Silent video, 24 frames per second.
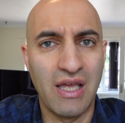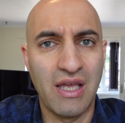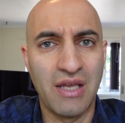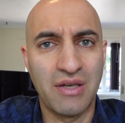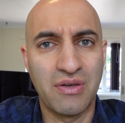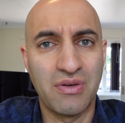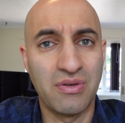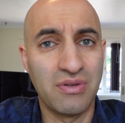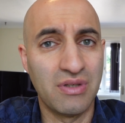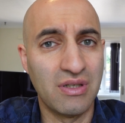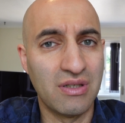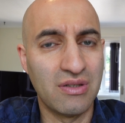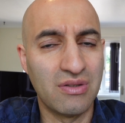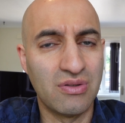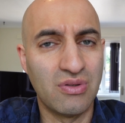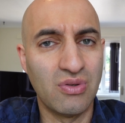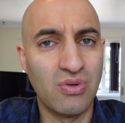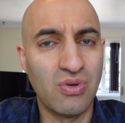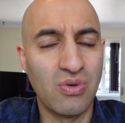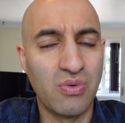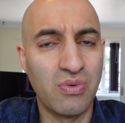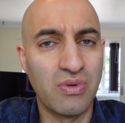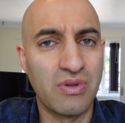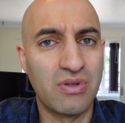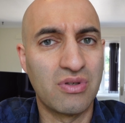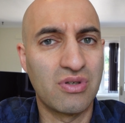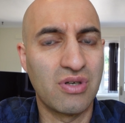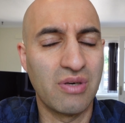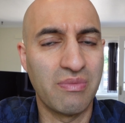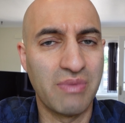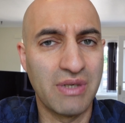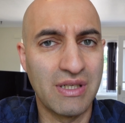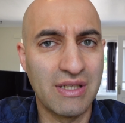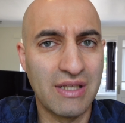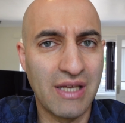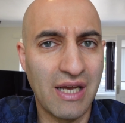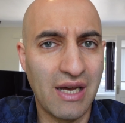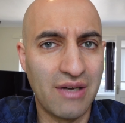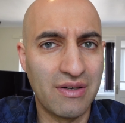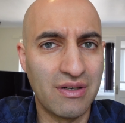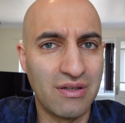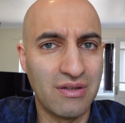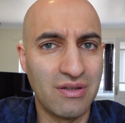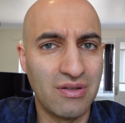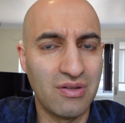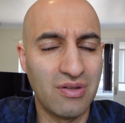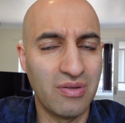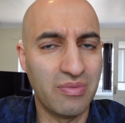Could it do with trimming down
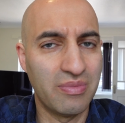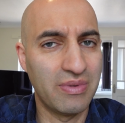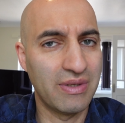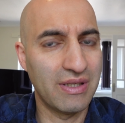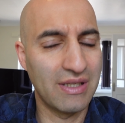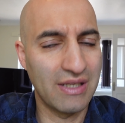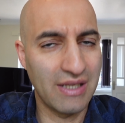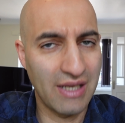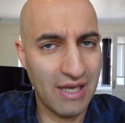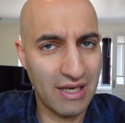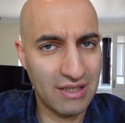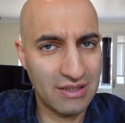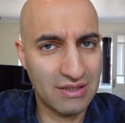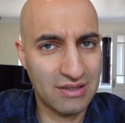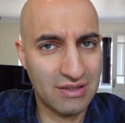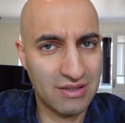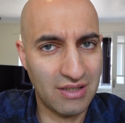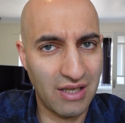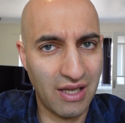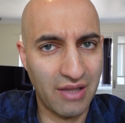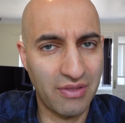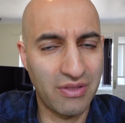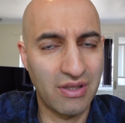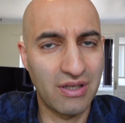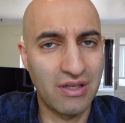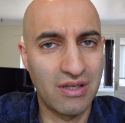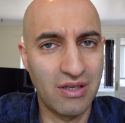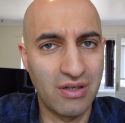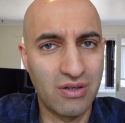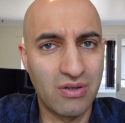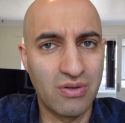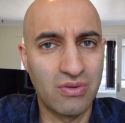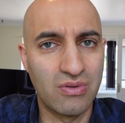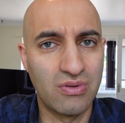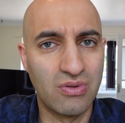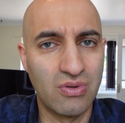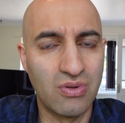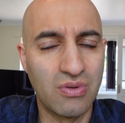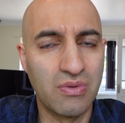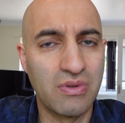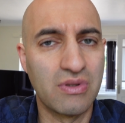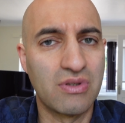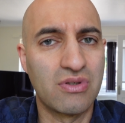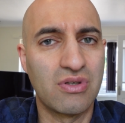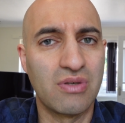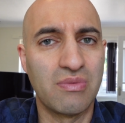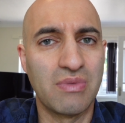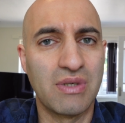a little bit? Yes, I think it could do
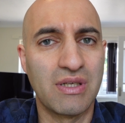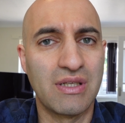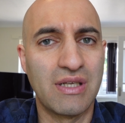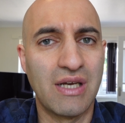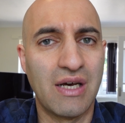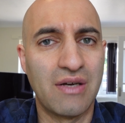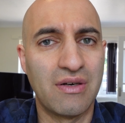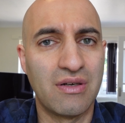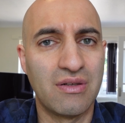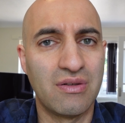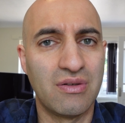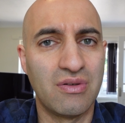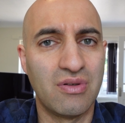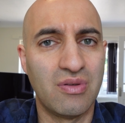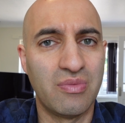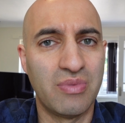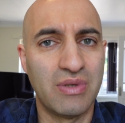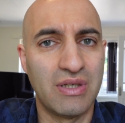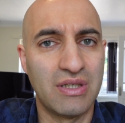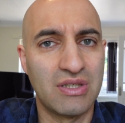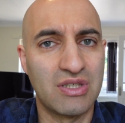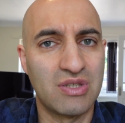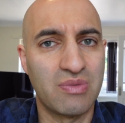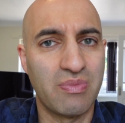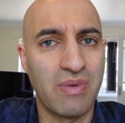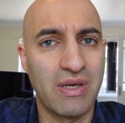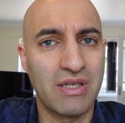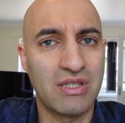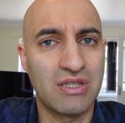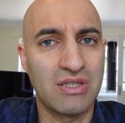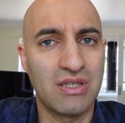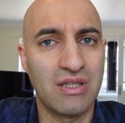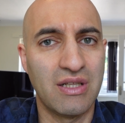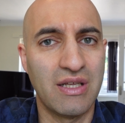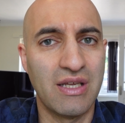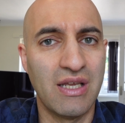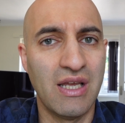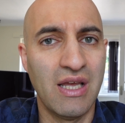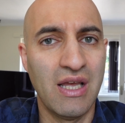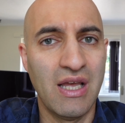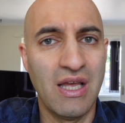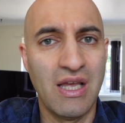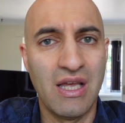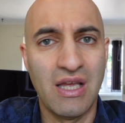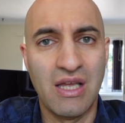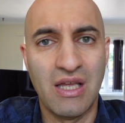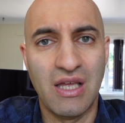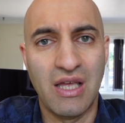with trimming down a little bit, especially
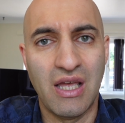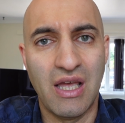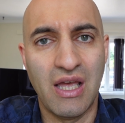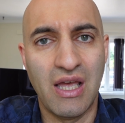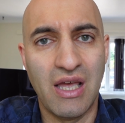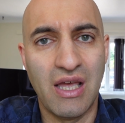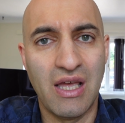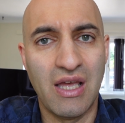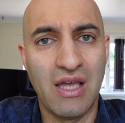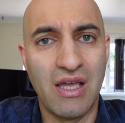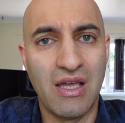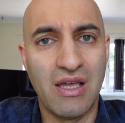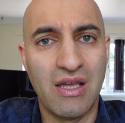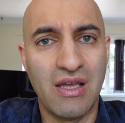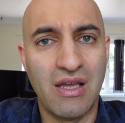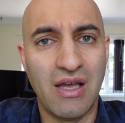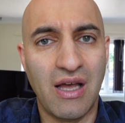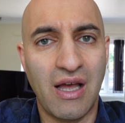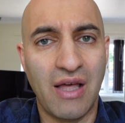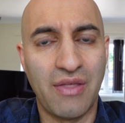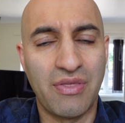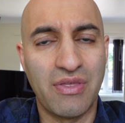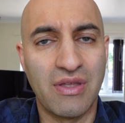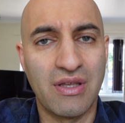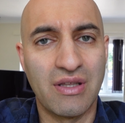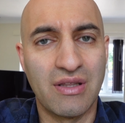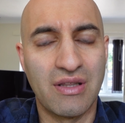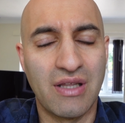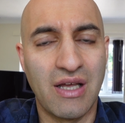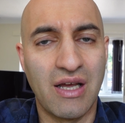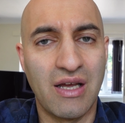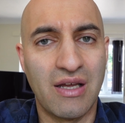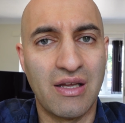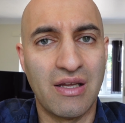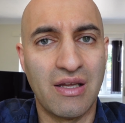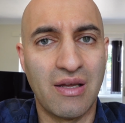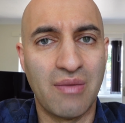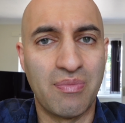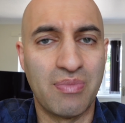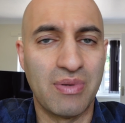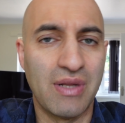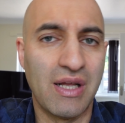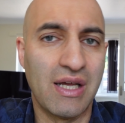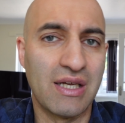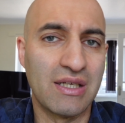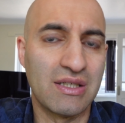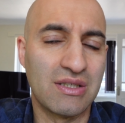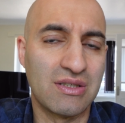I think that
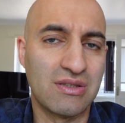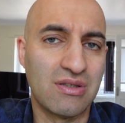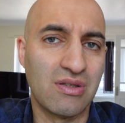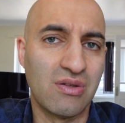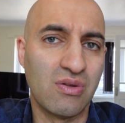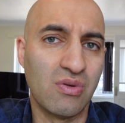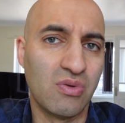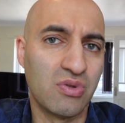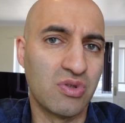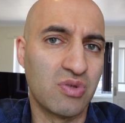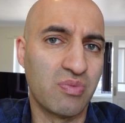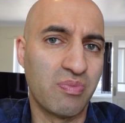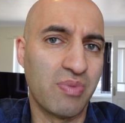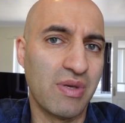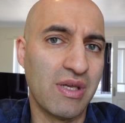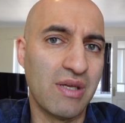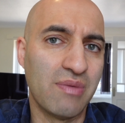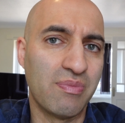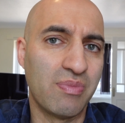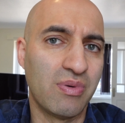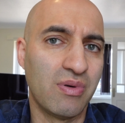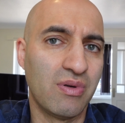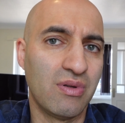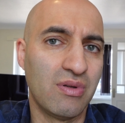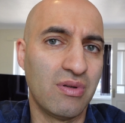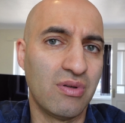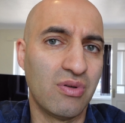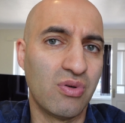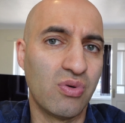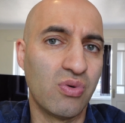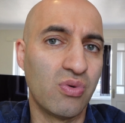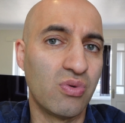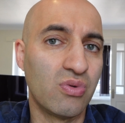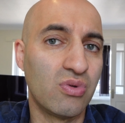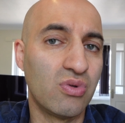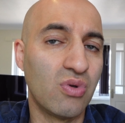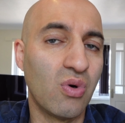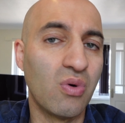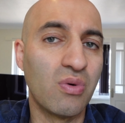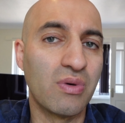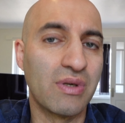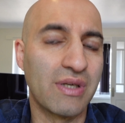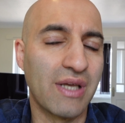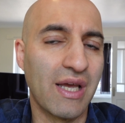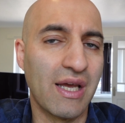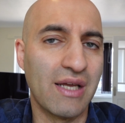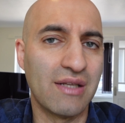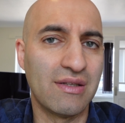applies to those people who
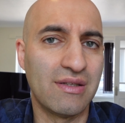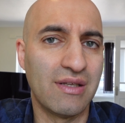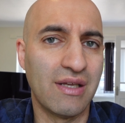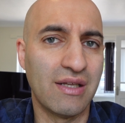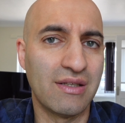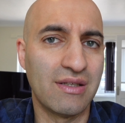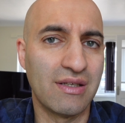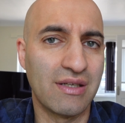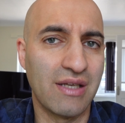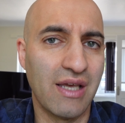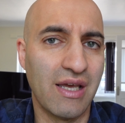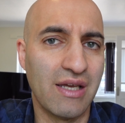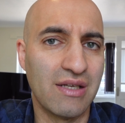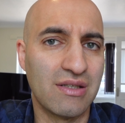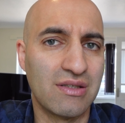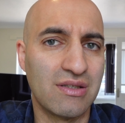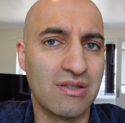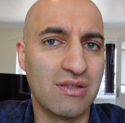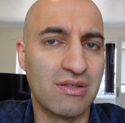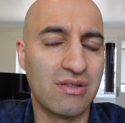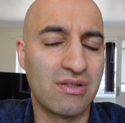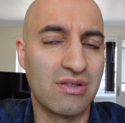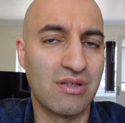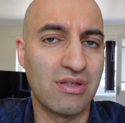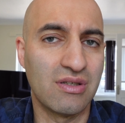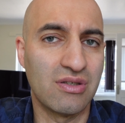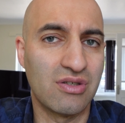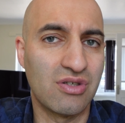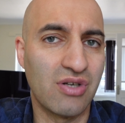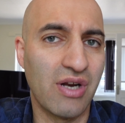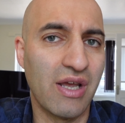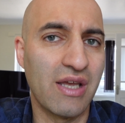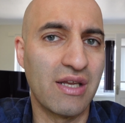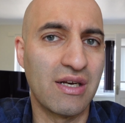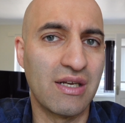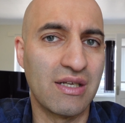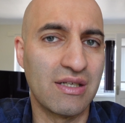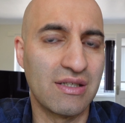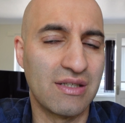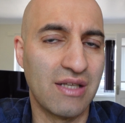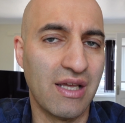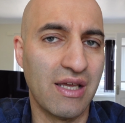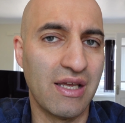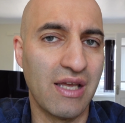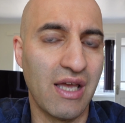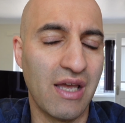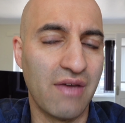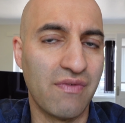don't get a dedicated training
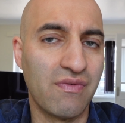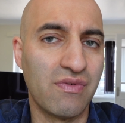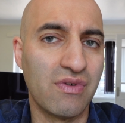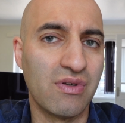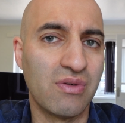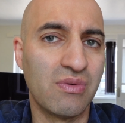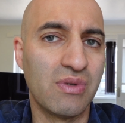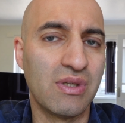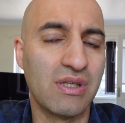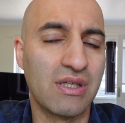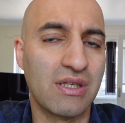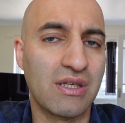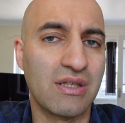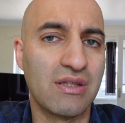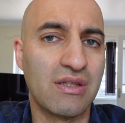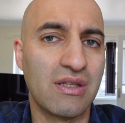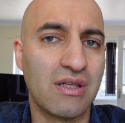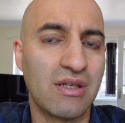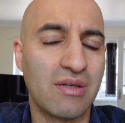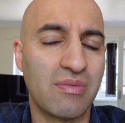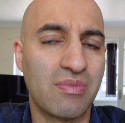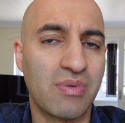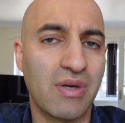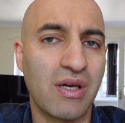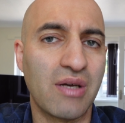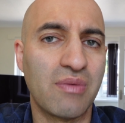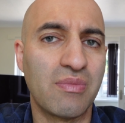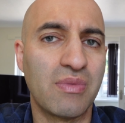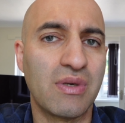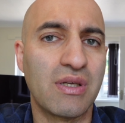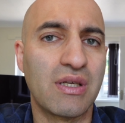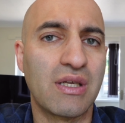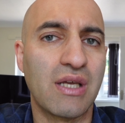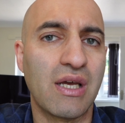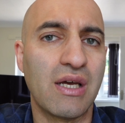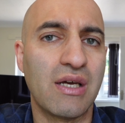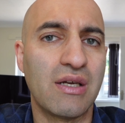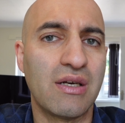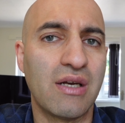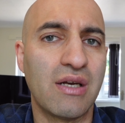day every week in their primary care